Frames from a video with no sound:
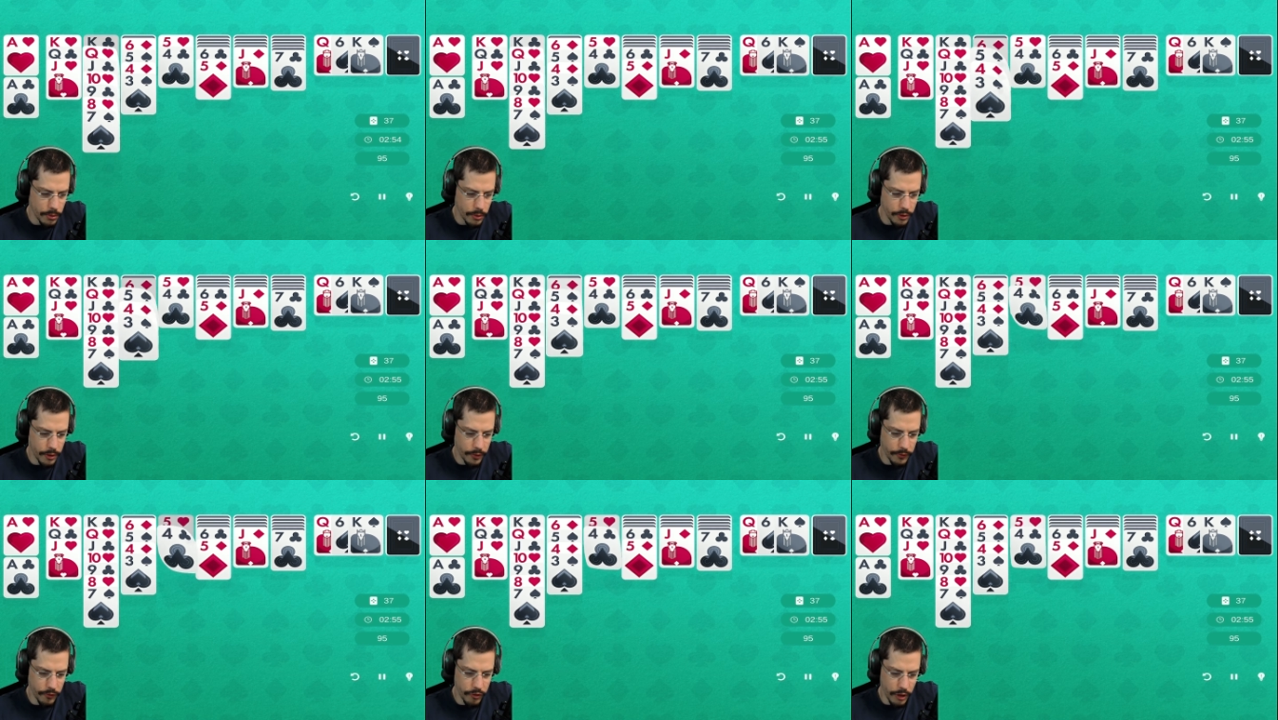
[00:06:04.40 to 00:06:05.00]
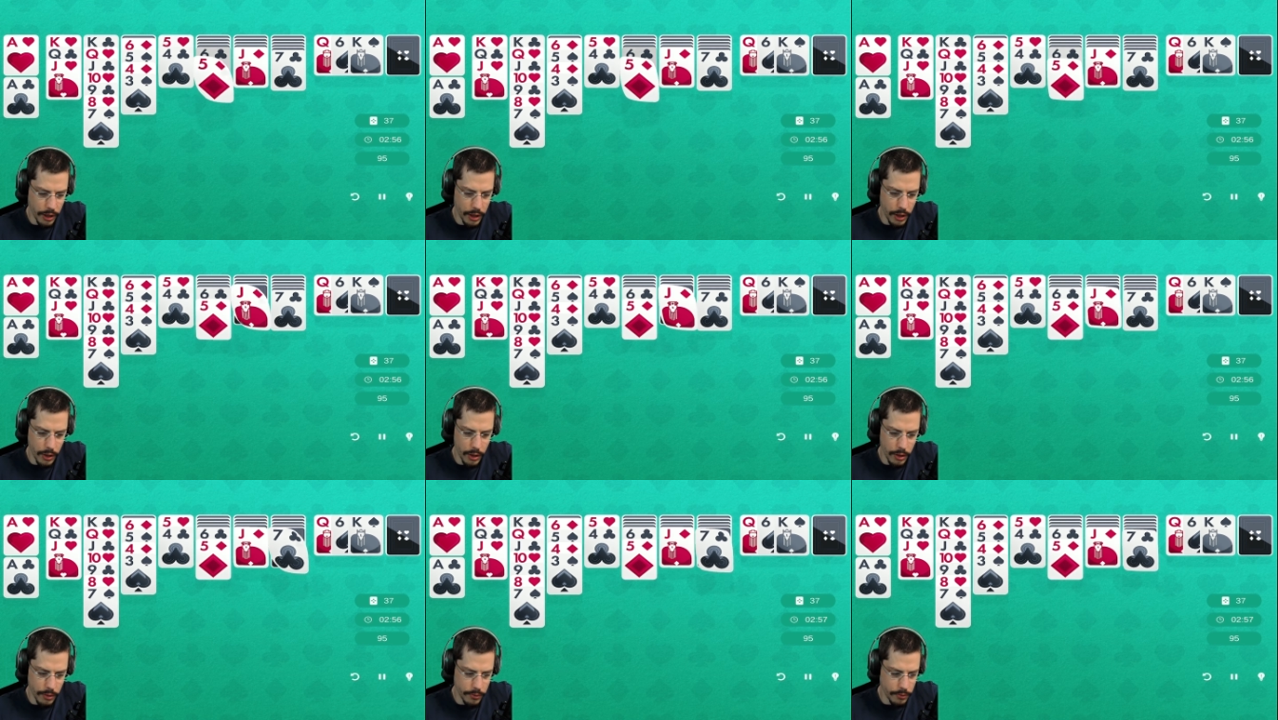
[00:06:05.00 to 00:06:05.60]
Just checking.
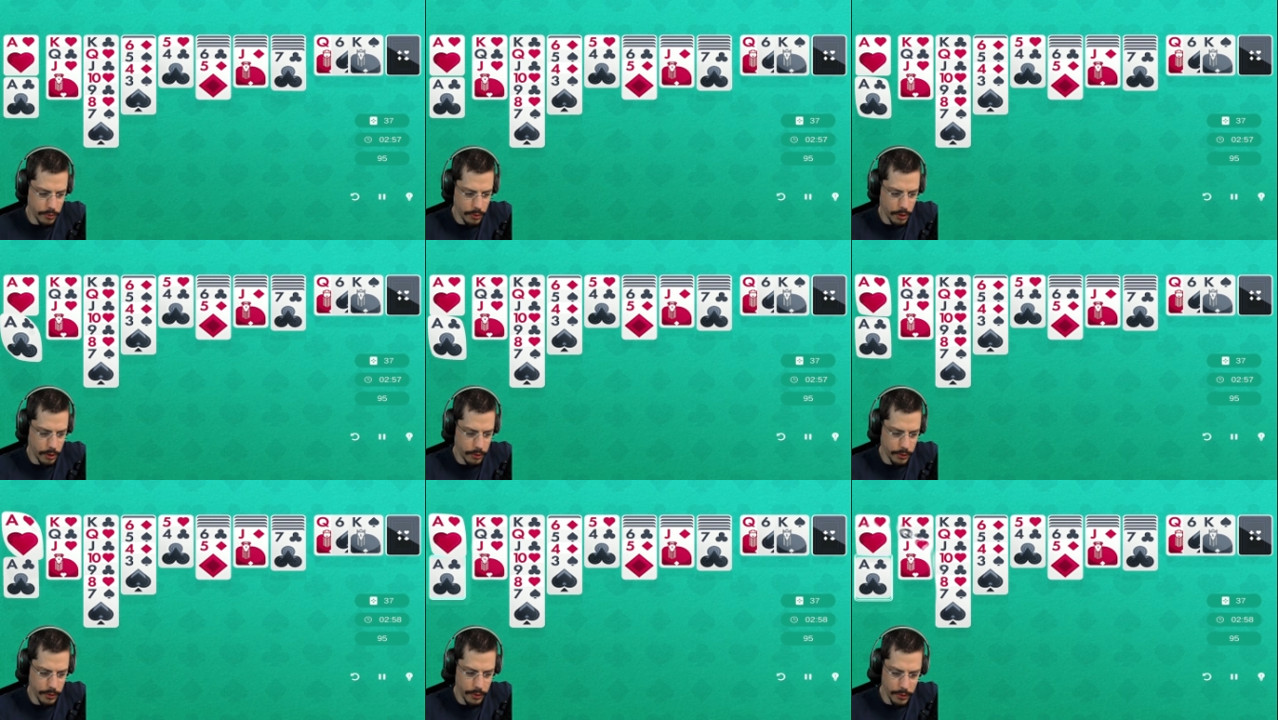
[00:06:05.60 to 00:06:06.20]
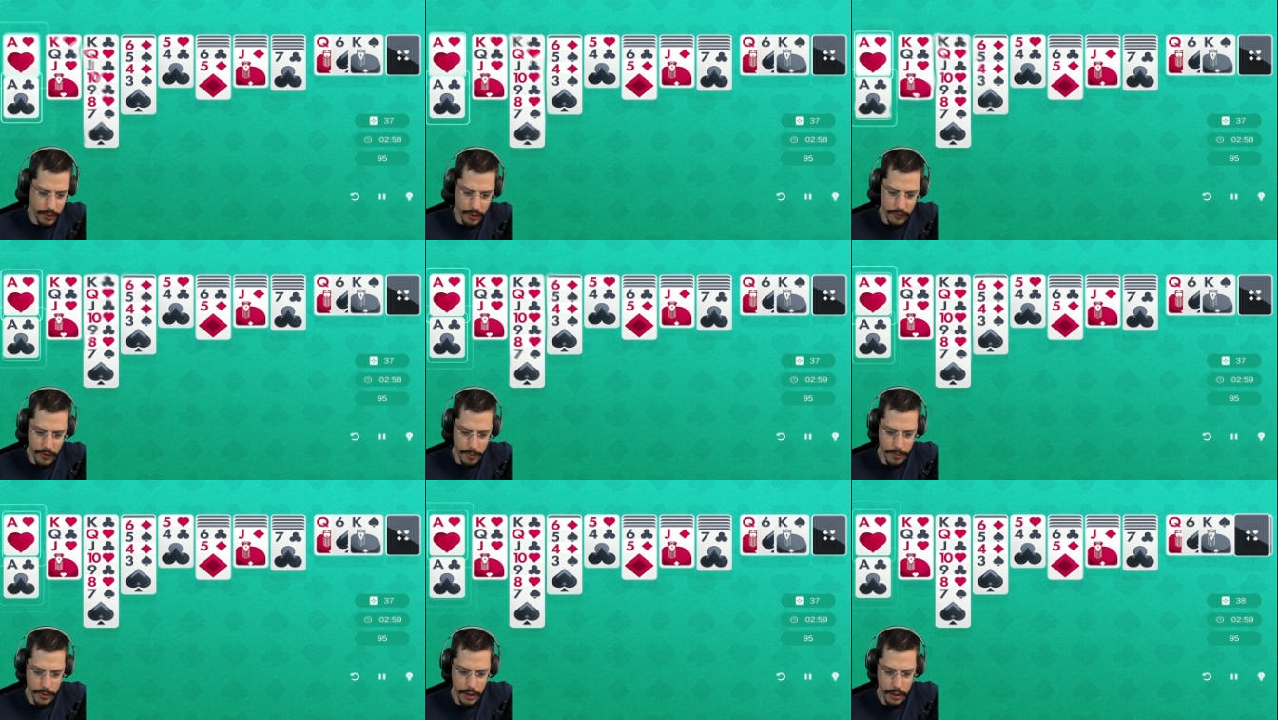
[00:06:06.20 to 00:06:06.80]
No, nothing is
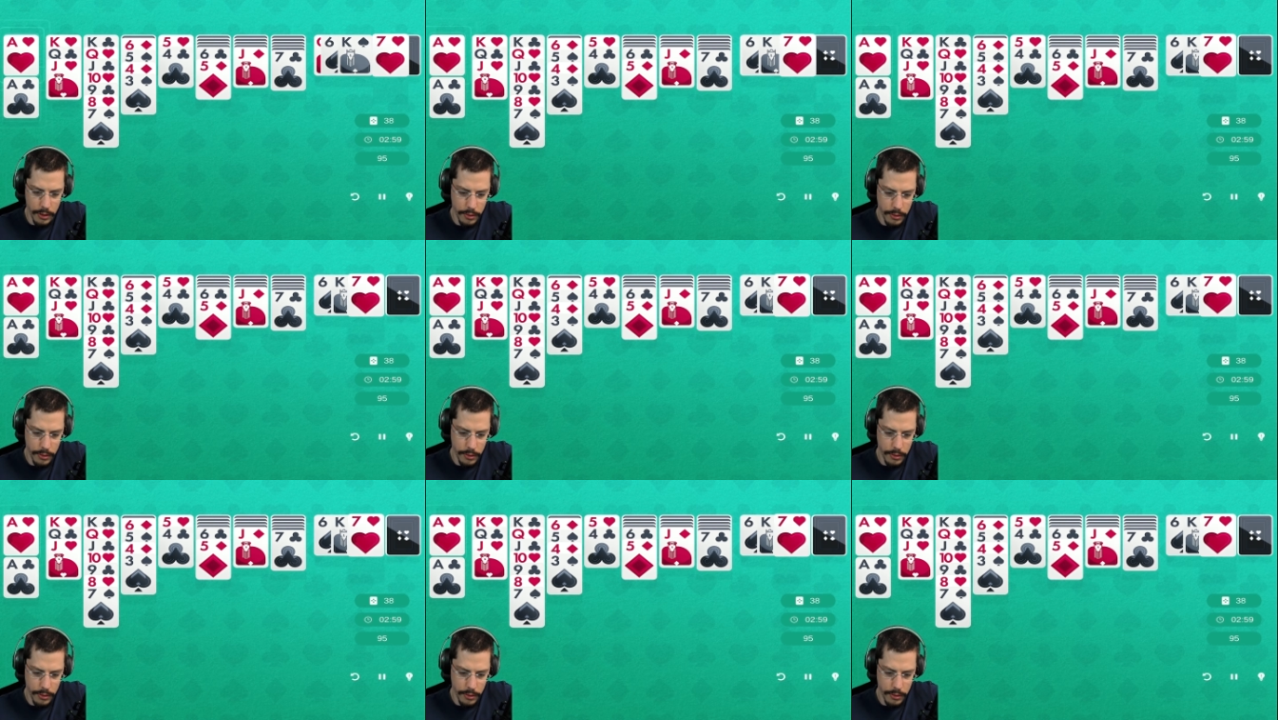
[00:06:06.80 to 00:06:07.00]
happening.